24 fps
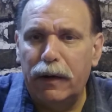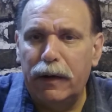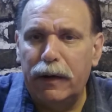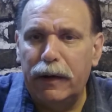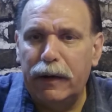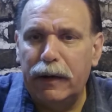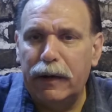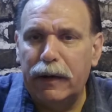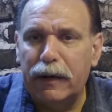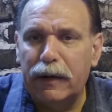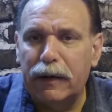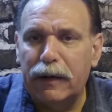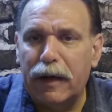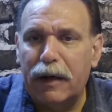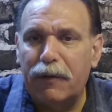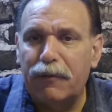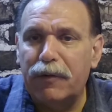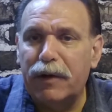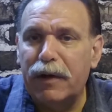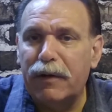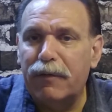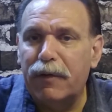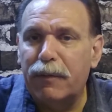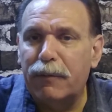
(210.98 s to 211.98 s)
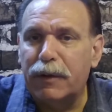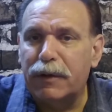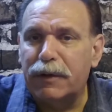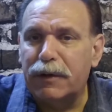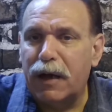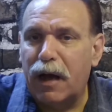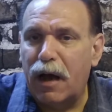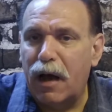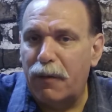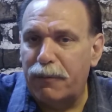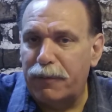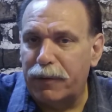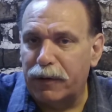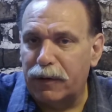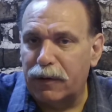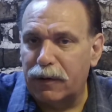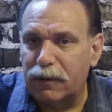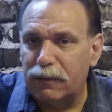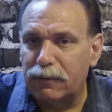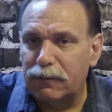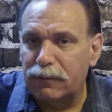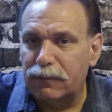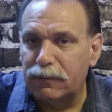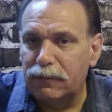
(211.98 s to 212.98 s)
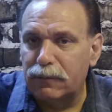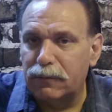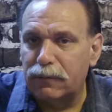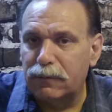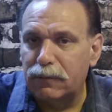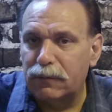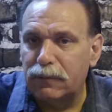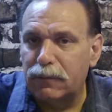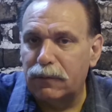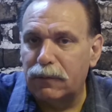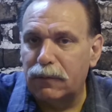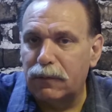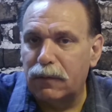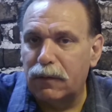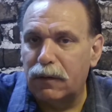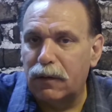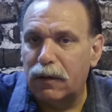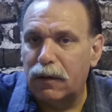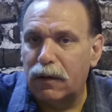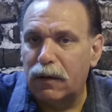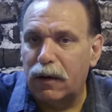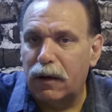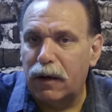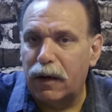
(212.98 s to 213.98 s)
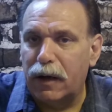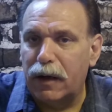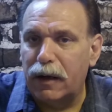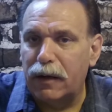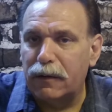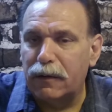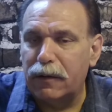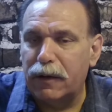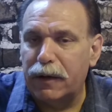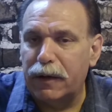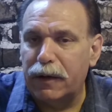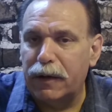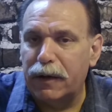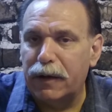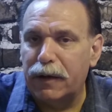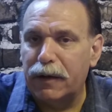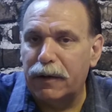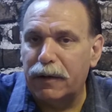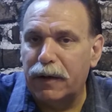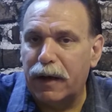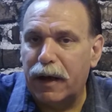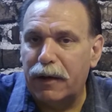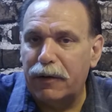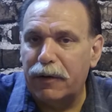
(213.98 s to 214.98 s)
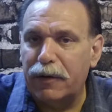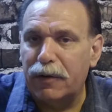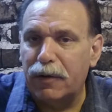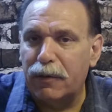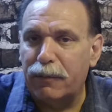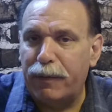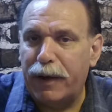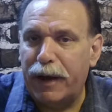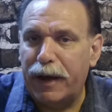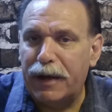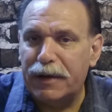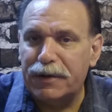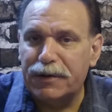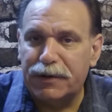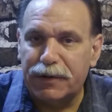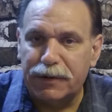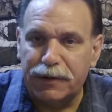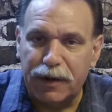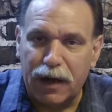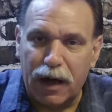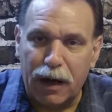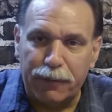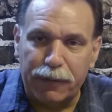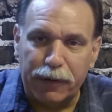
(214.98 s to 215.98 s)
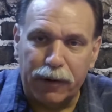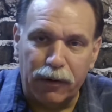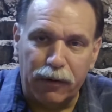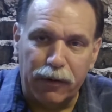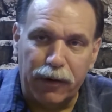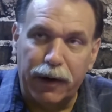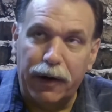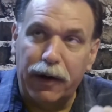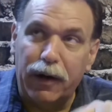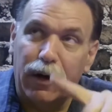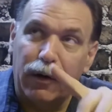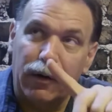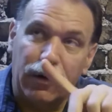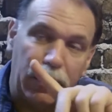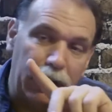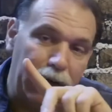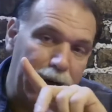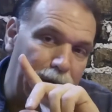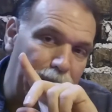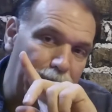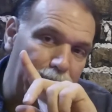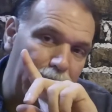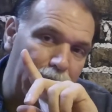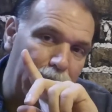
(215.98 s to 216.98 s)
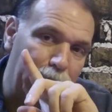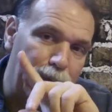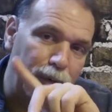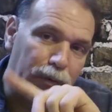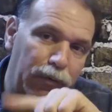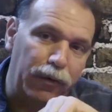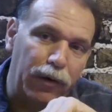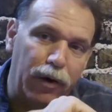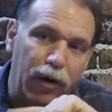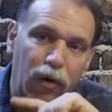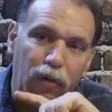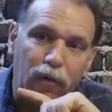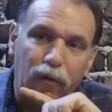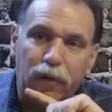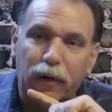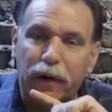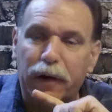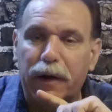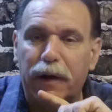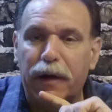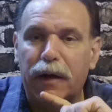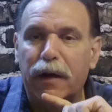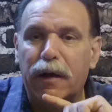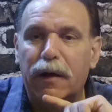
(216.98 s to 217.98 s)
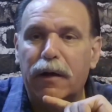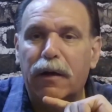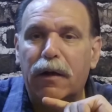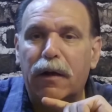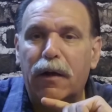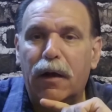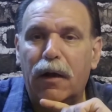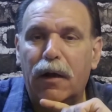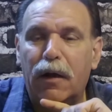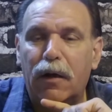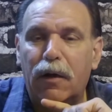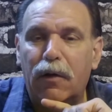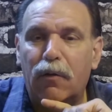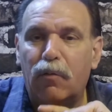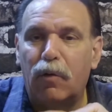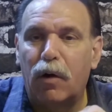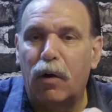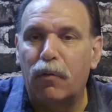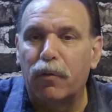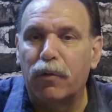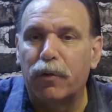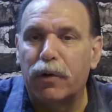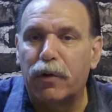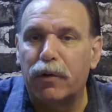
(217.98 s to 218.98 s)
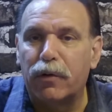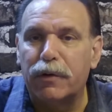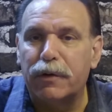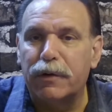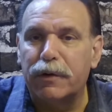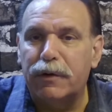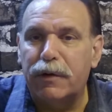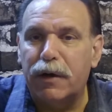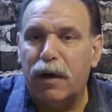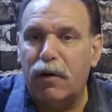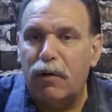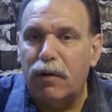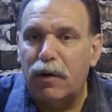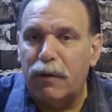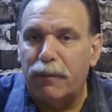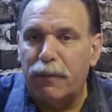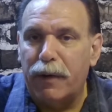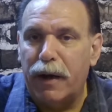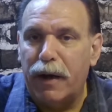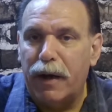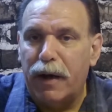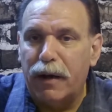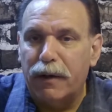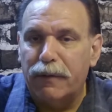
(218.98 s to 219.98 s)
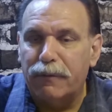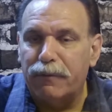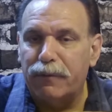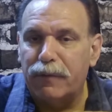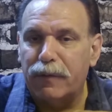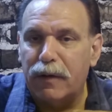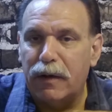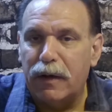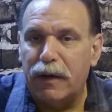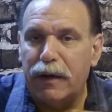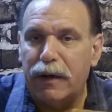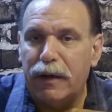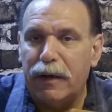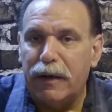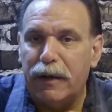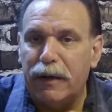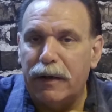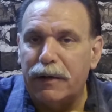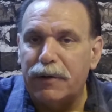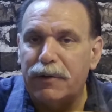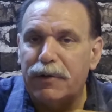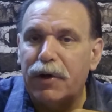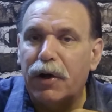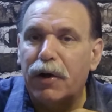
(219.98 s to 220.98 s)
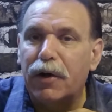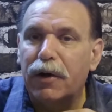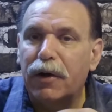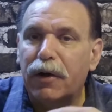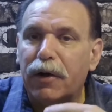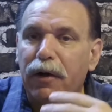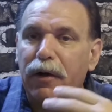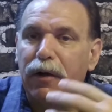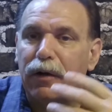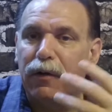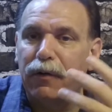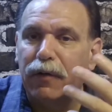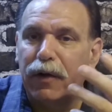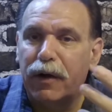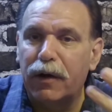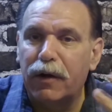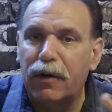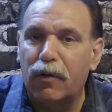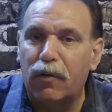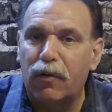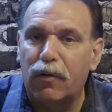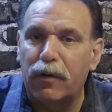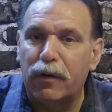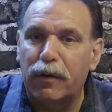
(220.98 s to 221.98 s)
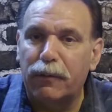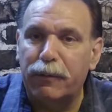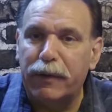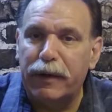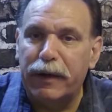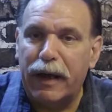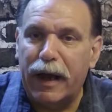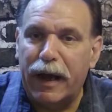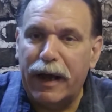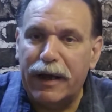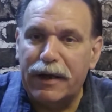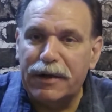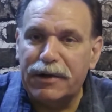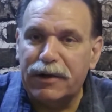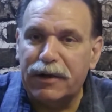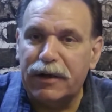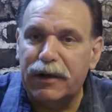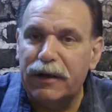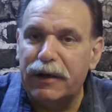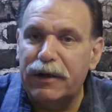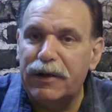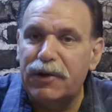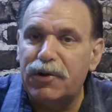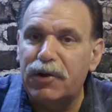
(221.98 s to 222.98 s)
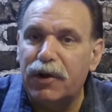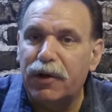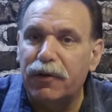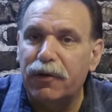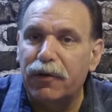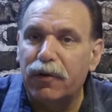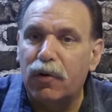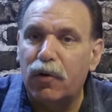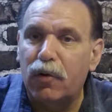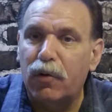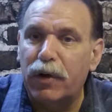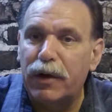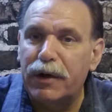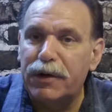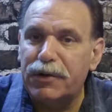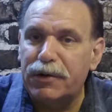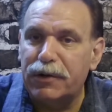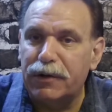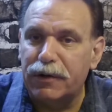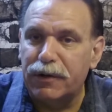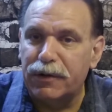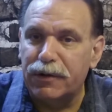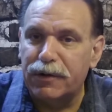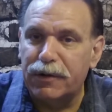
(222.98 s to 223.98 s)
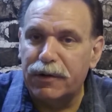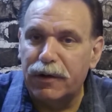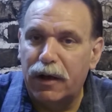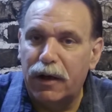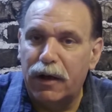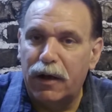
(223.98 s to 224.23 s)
And I would give them a topic. All right, and I'd either pass the topic around or I'd have it up on the overhead, what we're going to talk about. And in turn, they're going to be asking each other questions.